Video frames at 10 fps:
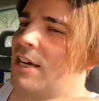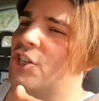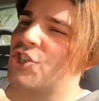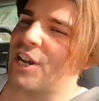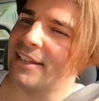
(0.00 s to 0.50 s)

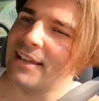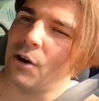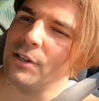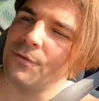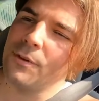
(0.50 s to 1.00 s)
checked
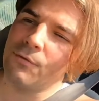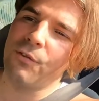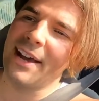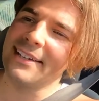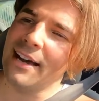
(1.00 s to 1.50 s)
out, if we
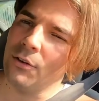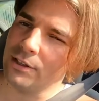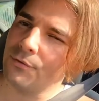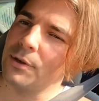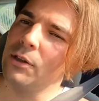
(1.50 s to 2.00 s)
find
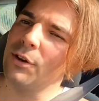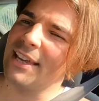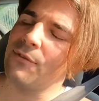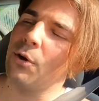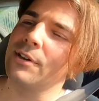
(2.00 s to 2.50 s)
out, if we look
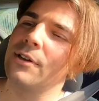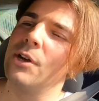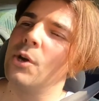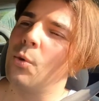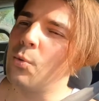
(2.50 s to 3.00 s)
at all the
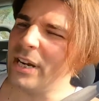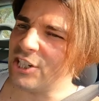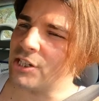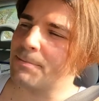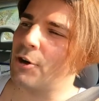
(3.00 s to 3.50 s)

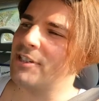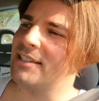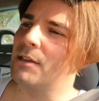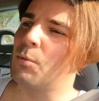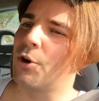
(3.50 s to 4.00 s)
richest
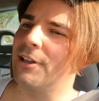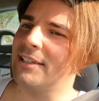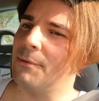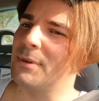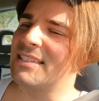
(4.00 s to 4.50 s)
person in the
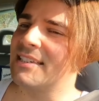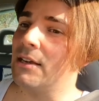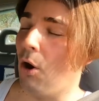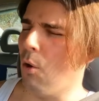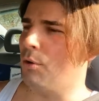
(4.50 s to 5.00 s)
world and we
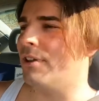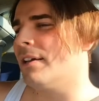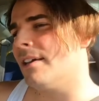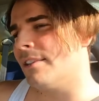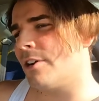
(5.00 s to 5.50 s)
see, oh,
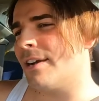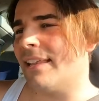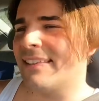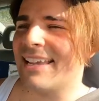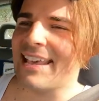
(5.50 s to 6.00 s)
they're
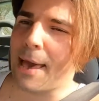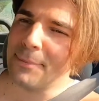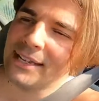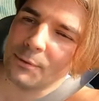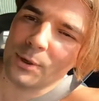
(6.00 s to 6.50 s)
not that
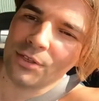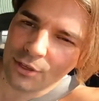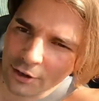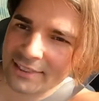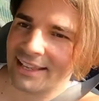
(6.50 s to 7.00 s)
happy like we
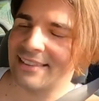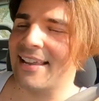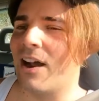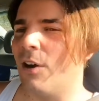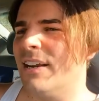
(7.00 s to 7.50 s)
thought that
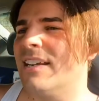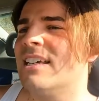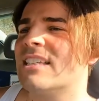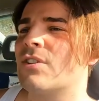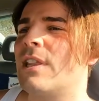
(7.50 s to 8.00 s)
they are,
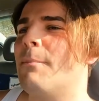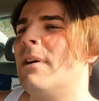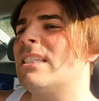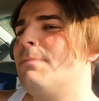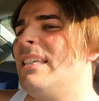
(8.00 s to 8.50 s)
so there
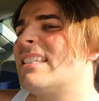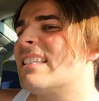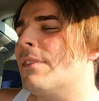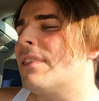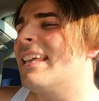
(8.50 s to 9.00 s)
must be
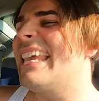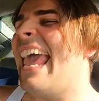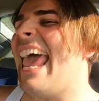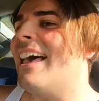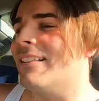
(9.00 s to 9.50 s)
something
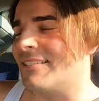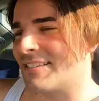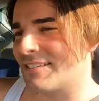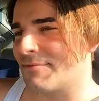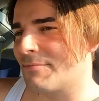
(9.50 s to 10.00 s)

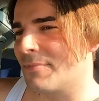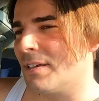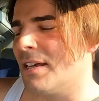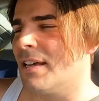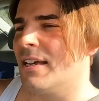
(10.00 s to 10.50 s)
else.
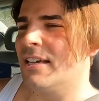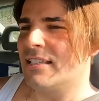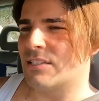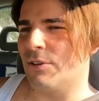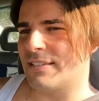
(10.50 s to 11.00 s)

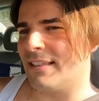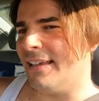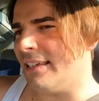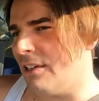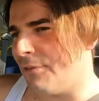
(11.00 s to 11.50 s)
So it's
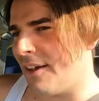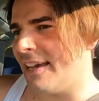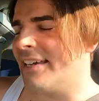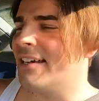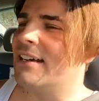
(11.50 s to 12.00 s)
like if
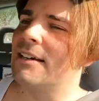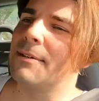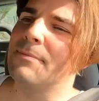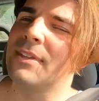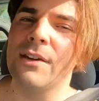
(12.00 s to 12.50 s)
I
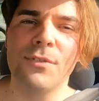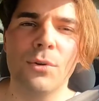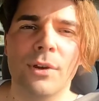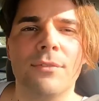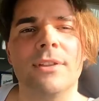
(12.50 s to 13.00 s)
give
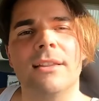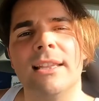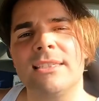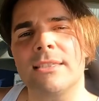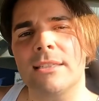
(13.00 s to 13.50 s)
you,
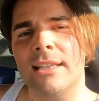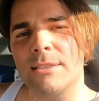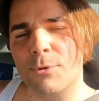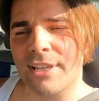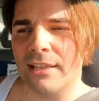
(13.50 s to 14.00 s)

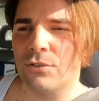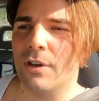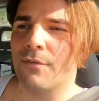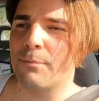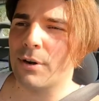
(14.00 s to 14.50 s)
let's pretend you
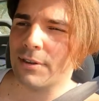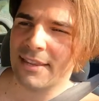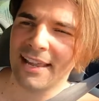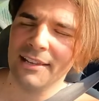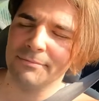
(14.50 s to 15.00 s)
have
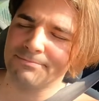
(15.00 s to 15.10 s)
birthday,